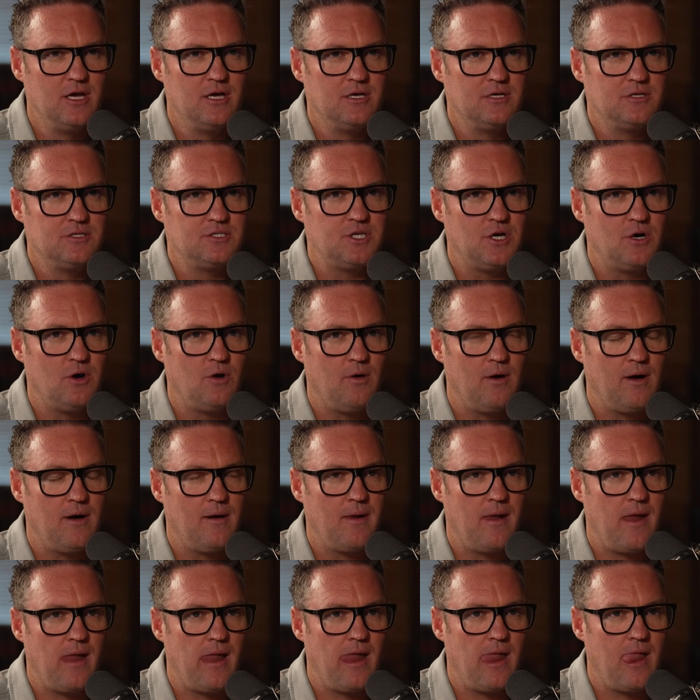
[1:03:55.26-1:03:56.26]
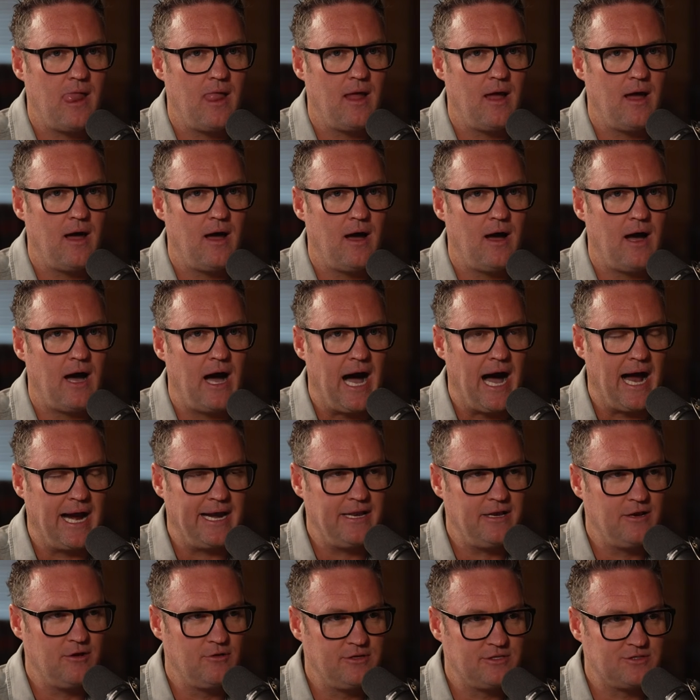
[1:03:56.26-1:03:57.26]
So I
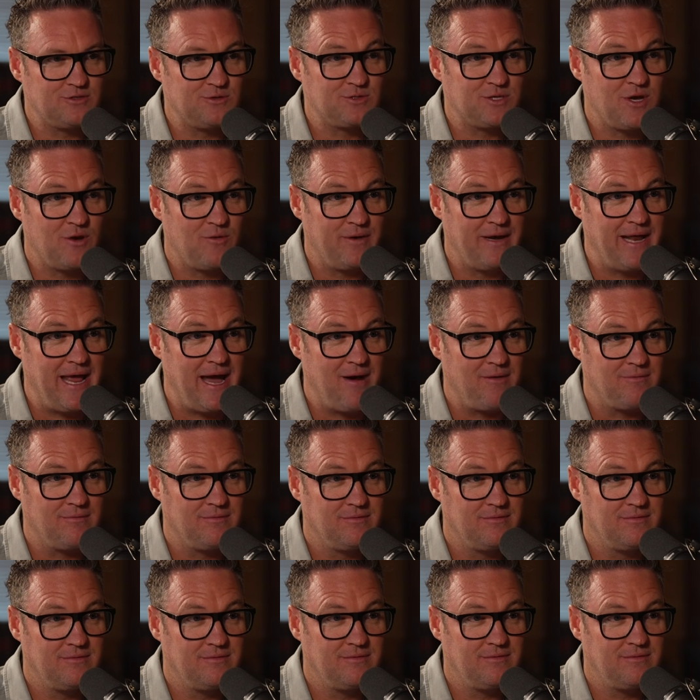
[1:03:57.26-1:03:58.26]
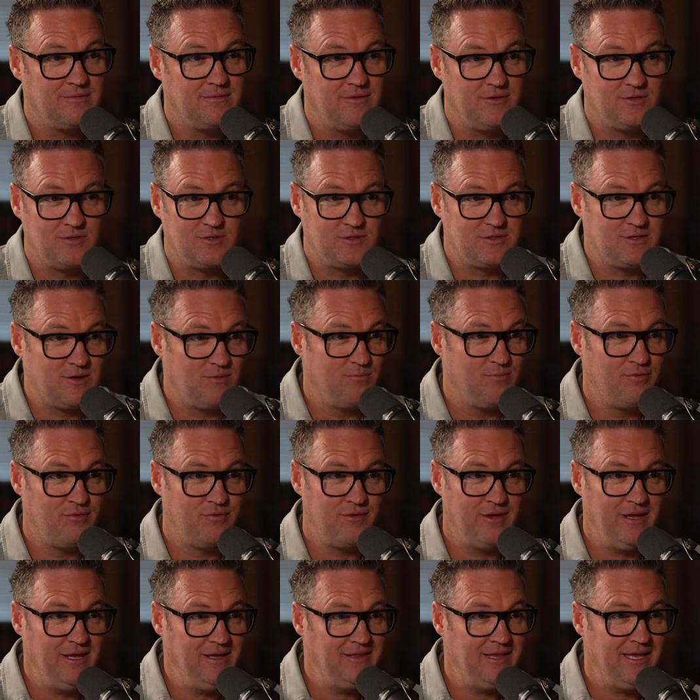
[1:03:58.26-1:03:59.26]
didn't know this was going down.
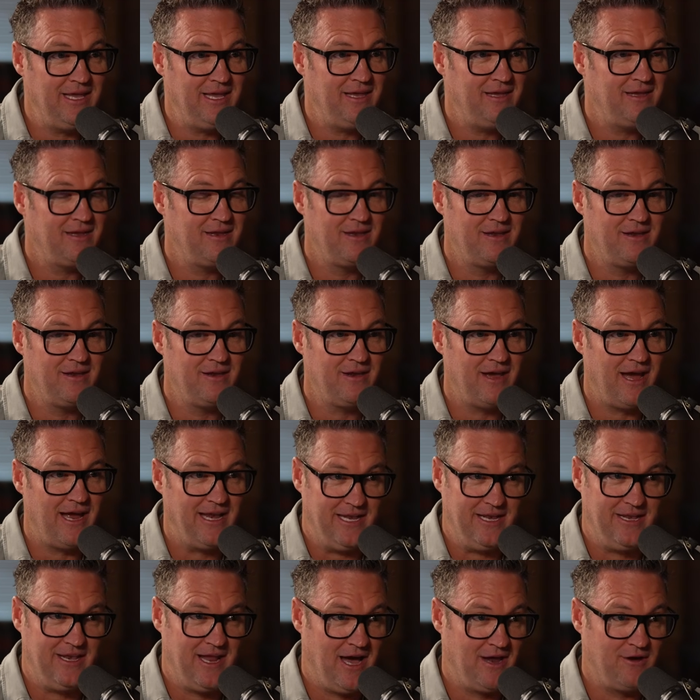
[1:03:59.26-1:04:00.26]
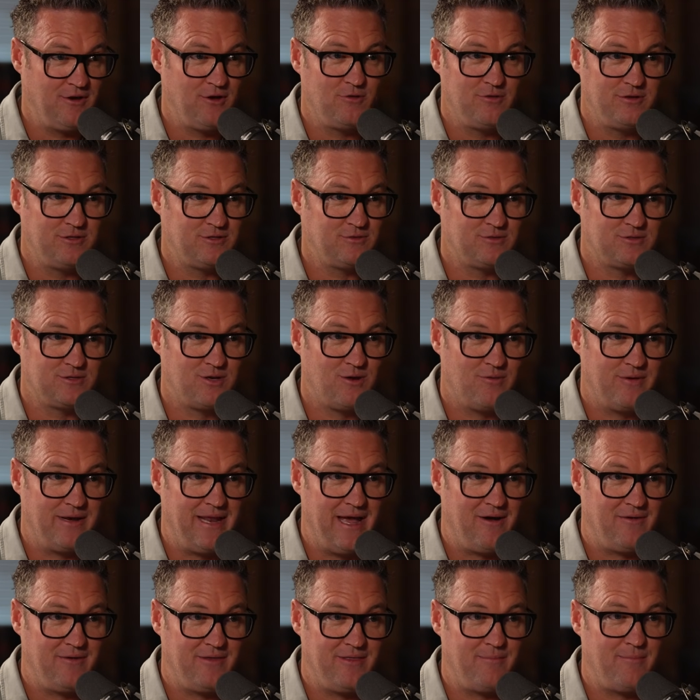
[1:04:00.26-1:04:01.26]
I did not know this was going
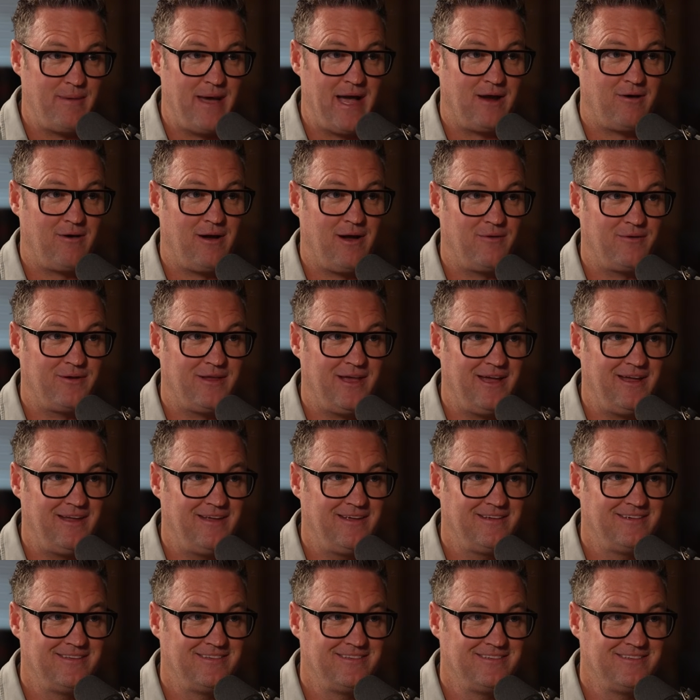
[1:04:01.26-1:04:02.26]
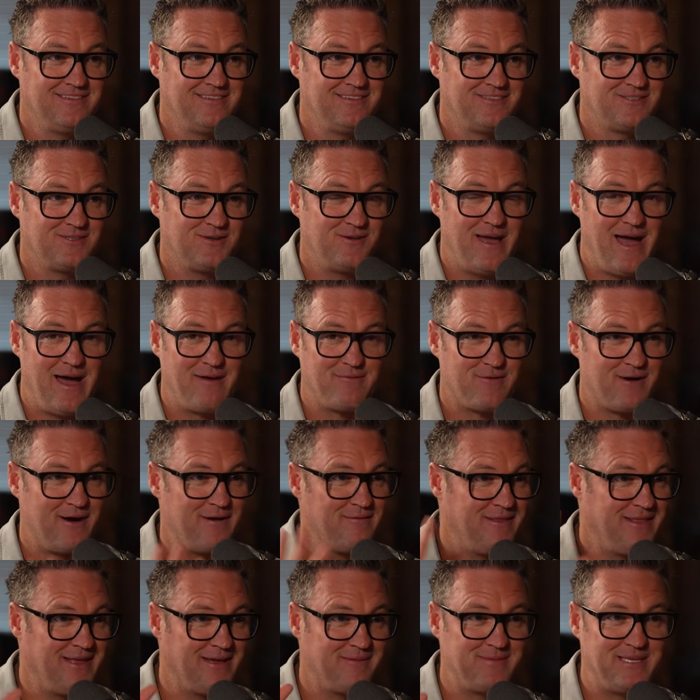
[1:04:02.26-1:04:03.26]
down in the background. Okay. So after
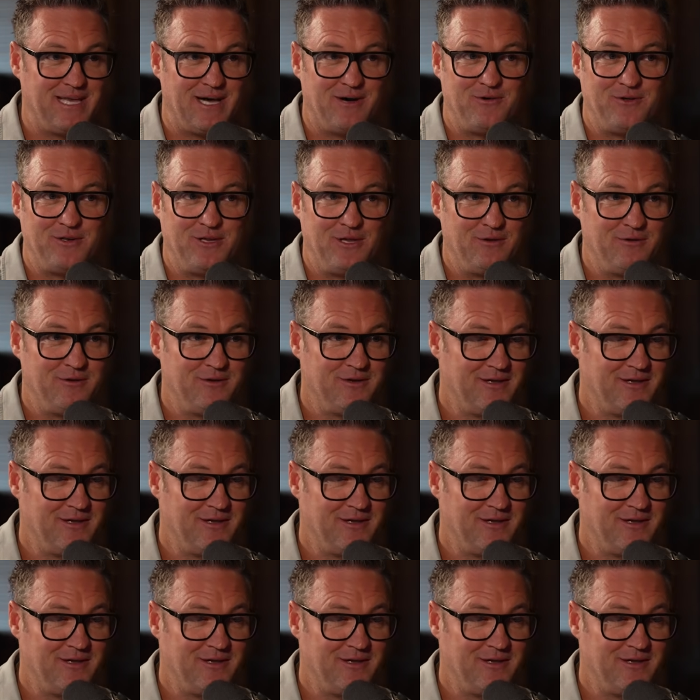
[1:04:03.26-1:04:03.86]
everything I'm telling you,